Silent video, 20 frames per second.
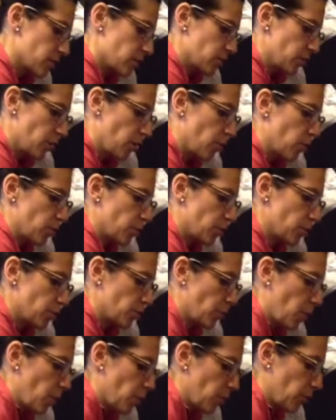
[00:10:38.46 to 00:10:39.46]
dough because
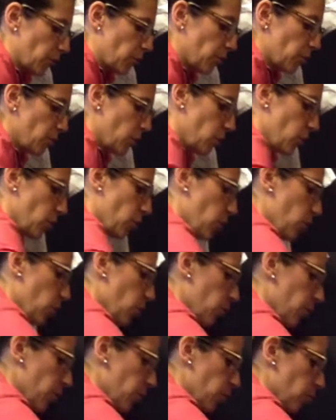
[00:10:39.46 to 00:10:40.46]
remember, we're
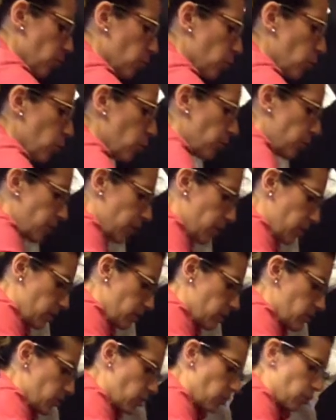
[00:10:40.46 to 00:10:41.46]
going to roll this.
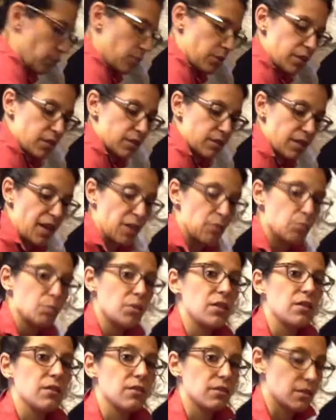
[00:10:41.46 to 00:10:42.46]
So these end
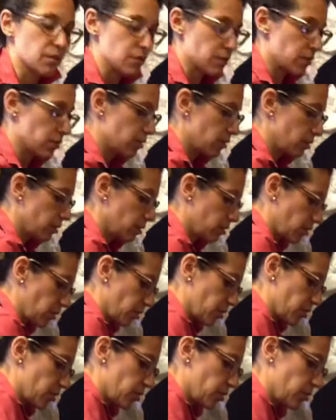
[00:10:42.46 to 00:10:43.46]
pieces are
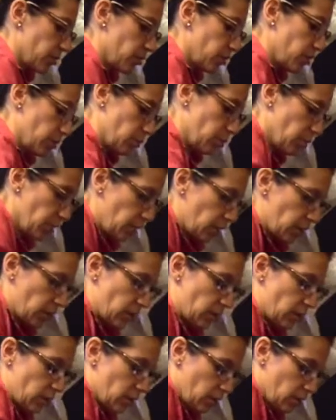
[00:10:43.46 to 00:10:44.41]
still going to be